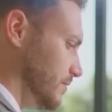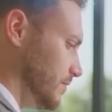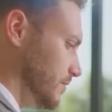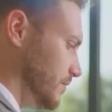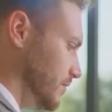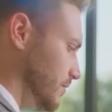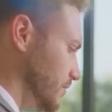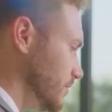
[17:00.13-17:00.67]

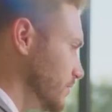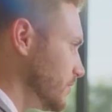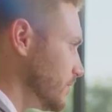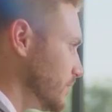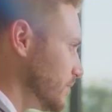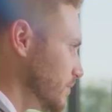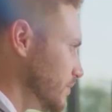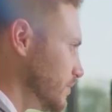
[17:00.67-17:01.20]
trading on
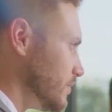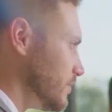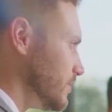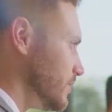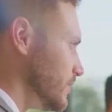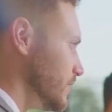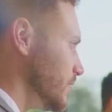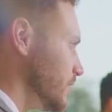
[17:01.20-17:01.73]
emotion,
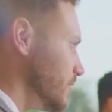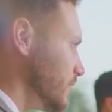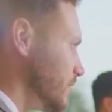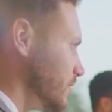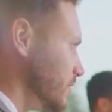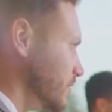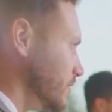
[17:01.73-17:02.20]
and that